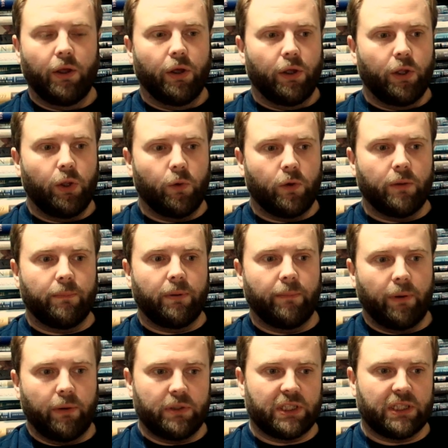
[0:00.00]
You can
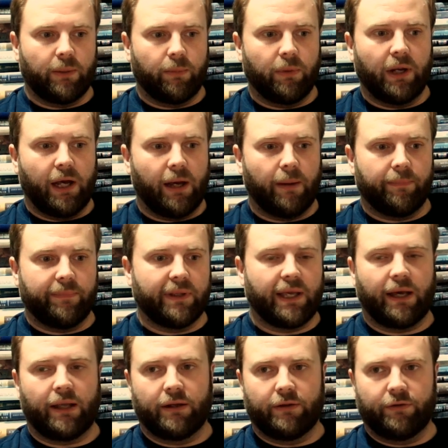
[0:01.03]
promote someone up the
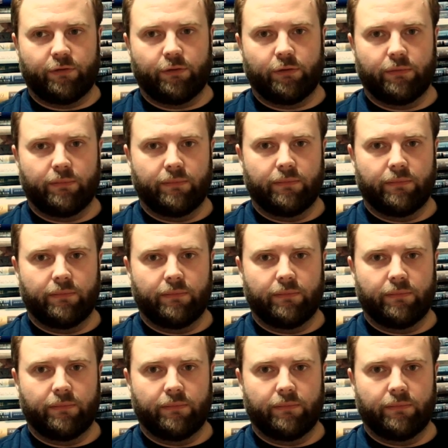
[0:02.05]
colours.